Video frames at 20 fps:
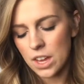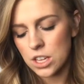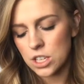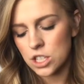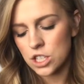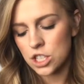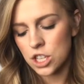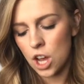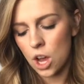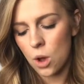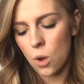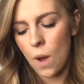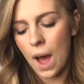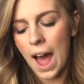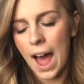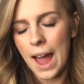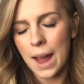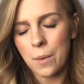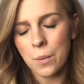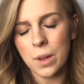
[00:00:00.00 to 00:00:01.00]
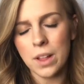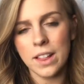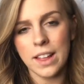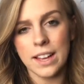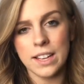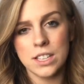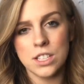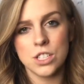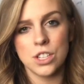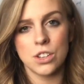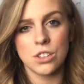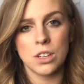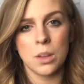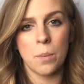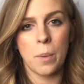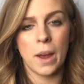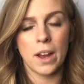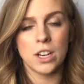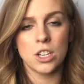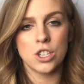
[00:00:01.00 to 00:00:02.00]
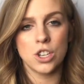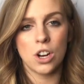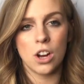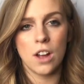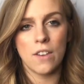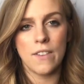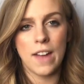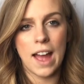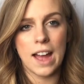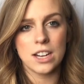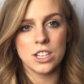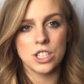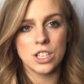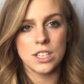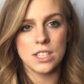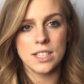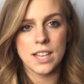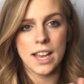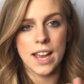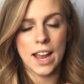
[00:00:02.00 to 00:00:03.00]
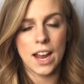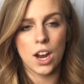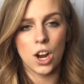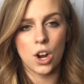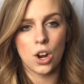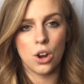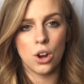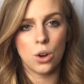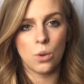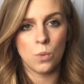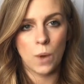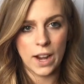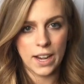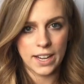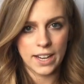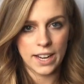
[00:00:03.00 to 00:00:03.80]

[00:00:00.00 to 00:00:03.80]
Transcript: So I will insert the picture of Ashley's hair right